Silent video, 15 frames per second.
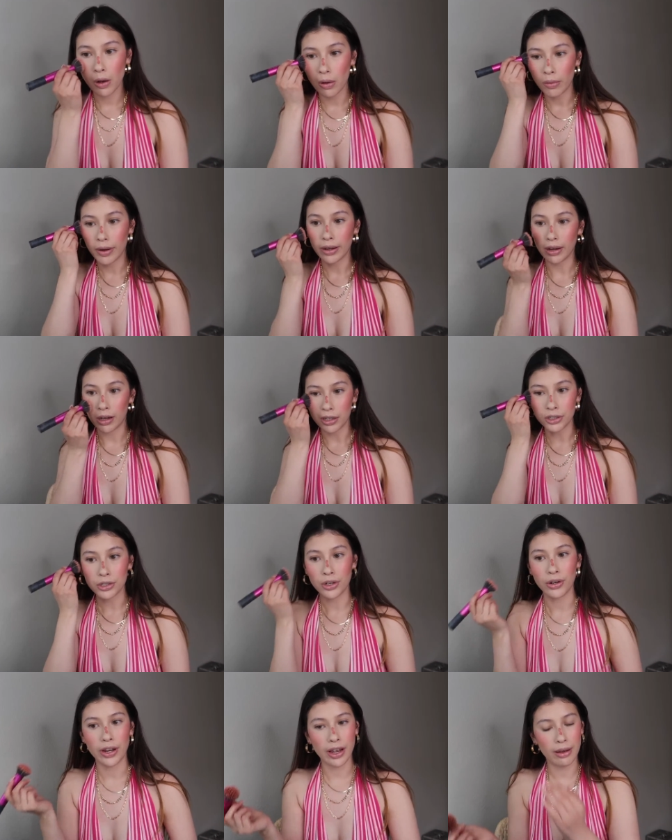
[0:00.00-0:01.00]
Oh my gosh,
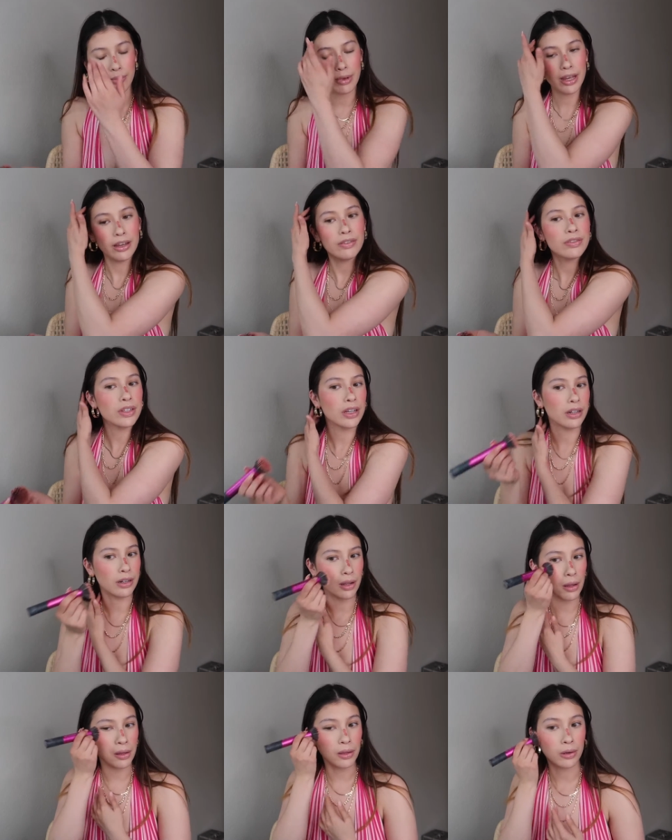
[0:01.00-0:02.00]
okay, I may have
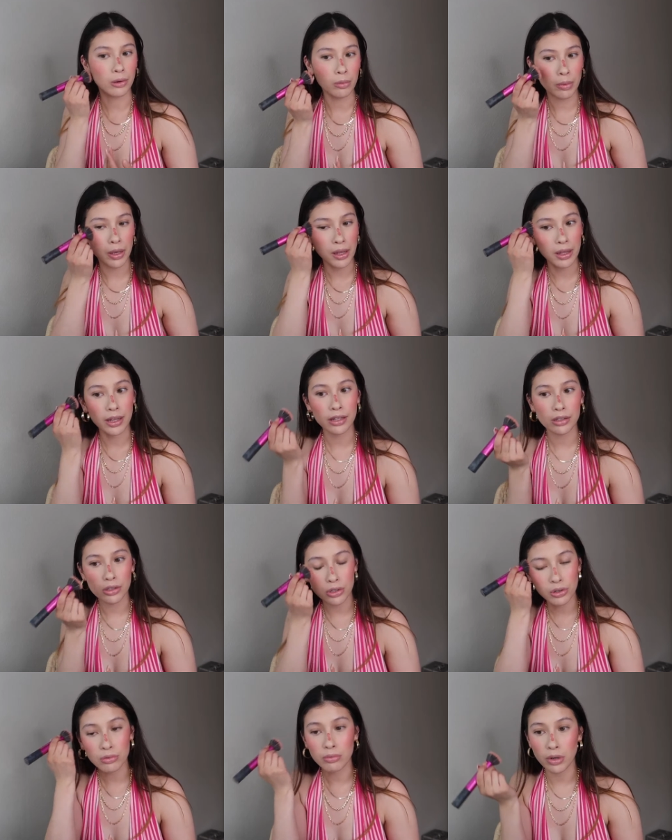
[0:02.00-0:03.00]
done a little bit like
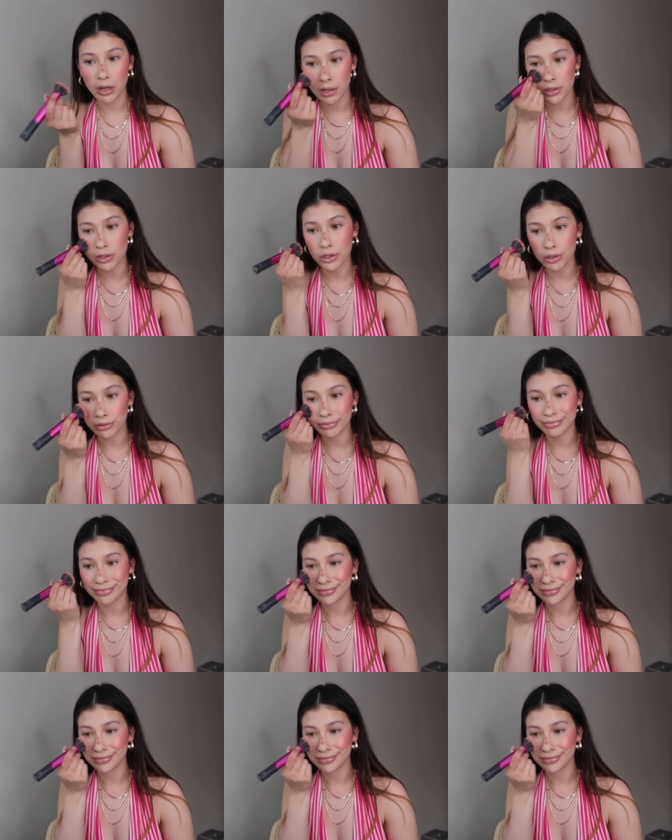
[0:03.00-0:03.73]
too much.